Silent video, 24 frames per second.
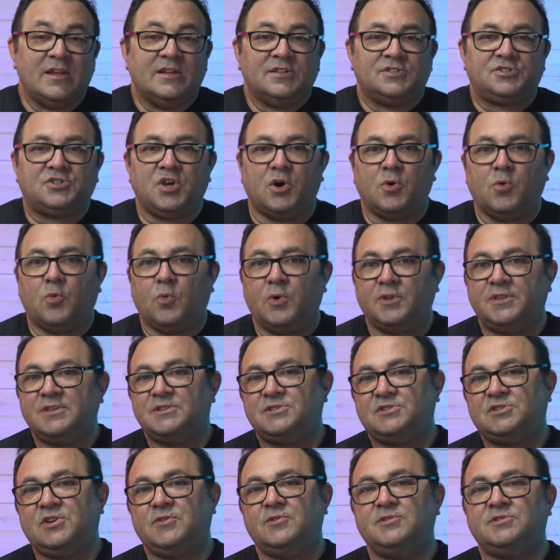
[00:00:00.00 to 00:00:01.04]
So what
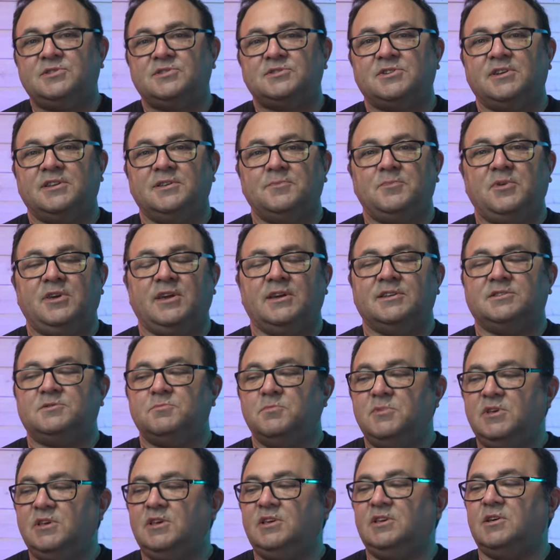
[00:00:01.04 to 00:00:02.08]
this series is going to be is
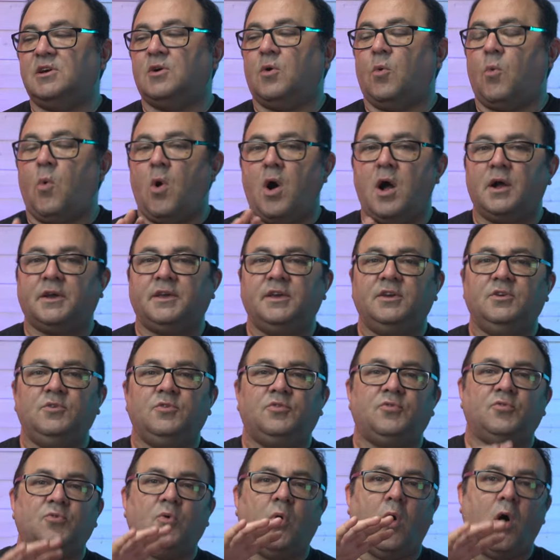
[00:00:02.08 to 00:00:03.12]
me walking you
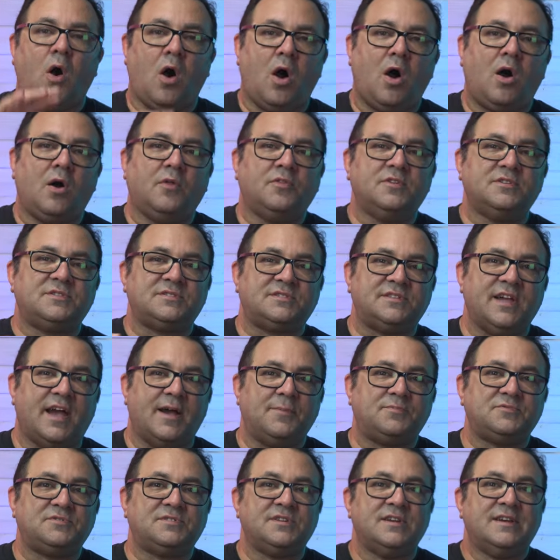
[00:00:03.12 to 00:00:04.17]
through all the
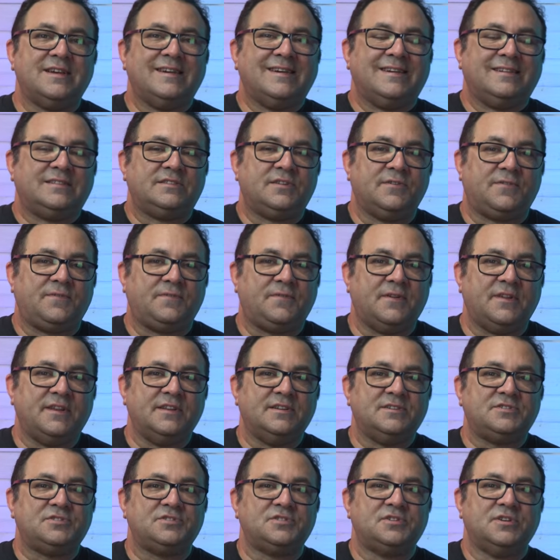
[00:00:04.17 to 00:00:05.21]
steps to
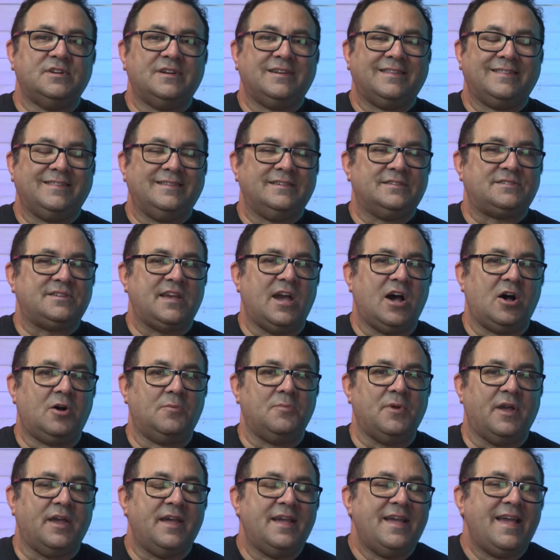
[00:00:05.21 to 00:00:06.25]
finish this
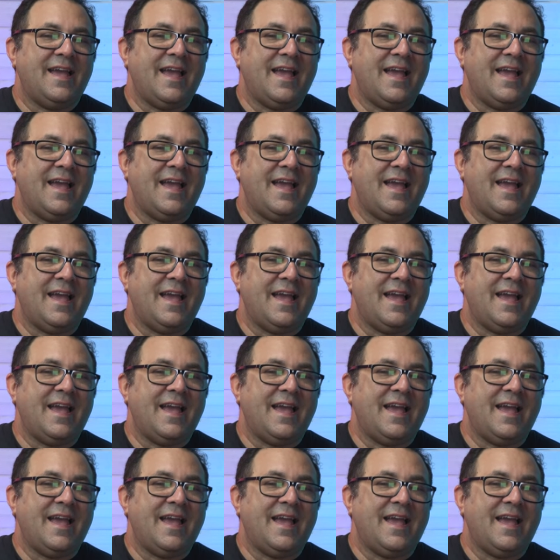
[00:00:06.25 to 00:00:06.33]
helmet.